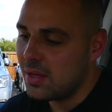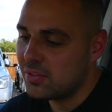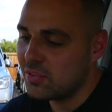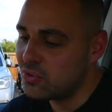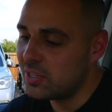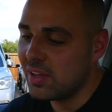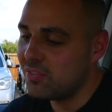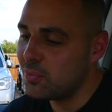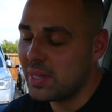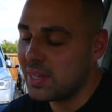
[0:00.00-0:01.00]
so I've already
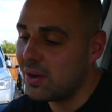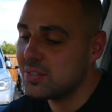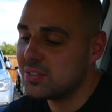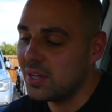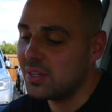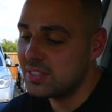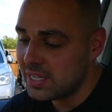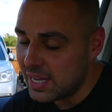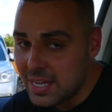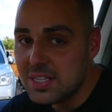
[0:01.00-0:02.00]
given away the answer, this
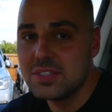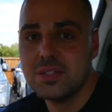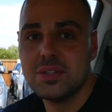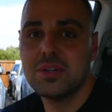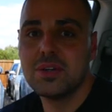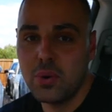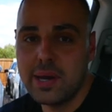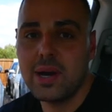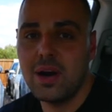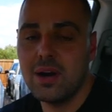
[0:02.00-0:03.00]
is
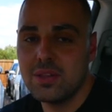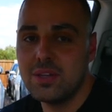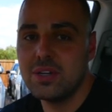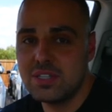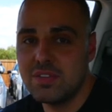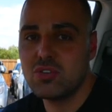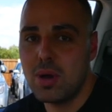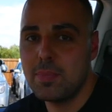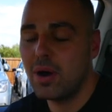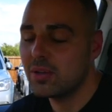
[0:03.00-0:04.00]
quicker than a Civic
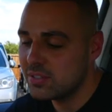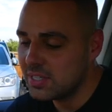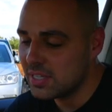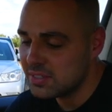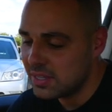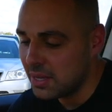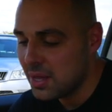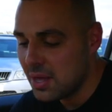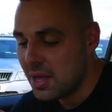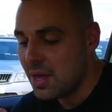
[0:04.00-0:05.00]
Type R to 60.
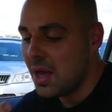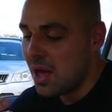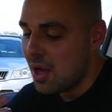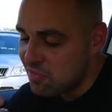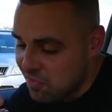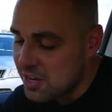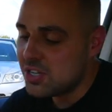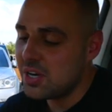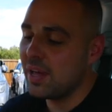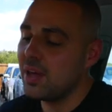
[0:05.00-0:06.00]

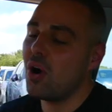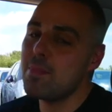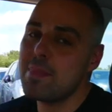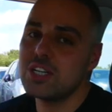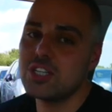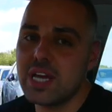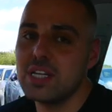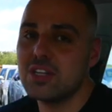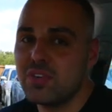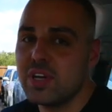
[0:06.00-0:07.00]
Eventually, I managed to
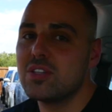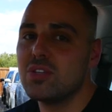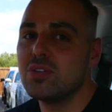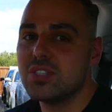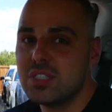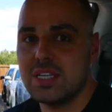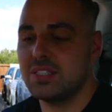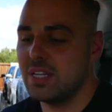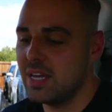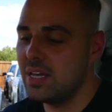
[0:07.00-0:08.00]
get this thing to do
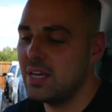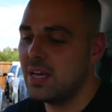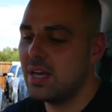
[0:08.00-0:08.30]
60